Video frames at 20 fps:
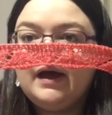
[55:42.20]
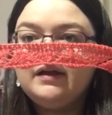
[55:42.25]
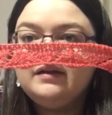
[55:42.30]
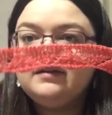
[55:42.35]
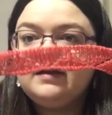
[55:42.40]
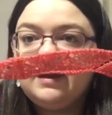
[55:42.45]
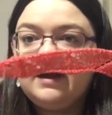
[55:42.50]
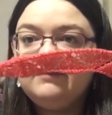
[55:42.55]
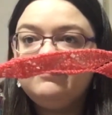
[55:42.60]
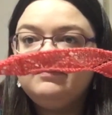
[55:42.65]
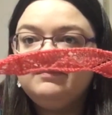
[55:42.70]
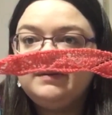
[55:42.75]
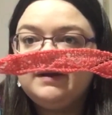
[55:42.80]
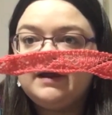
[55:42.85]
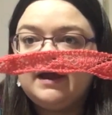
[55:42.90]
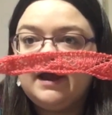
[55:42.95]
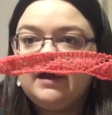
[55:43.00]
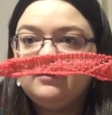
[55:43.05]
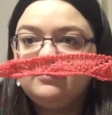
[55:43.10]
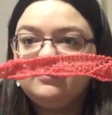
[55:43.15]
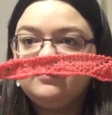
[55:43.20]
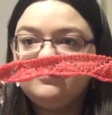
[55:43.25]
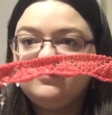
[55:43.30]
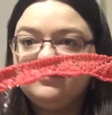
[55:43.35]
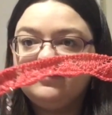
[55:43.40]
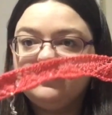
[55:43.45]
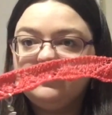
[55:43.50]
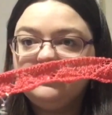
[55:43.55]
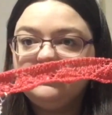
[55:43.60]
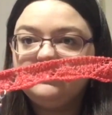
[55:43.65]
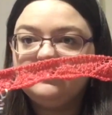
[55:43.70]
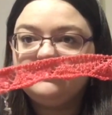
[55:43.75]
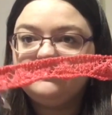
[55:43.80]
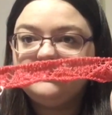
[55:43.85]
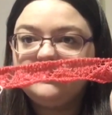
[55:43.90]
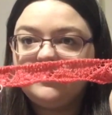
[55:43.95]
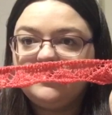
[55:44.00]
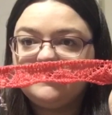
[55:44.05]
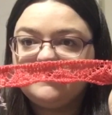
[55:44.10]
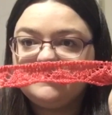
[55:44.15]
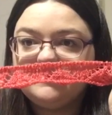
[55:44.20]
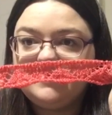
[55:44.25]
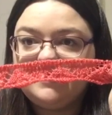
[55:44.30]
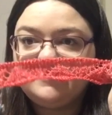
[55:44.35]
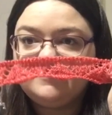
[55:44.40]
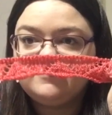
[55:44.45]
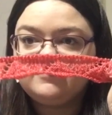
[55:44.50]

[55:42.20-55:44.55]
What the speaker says: I've been able to do the first lace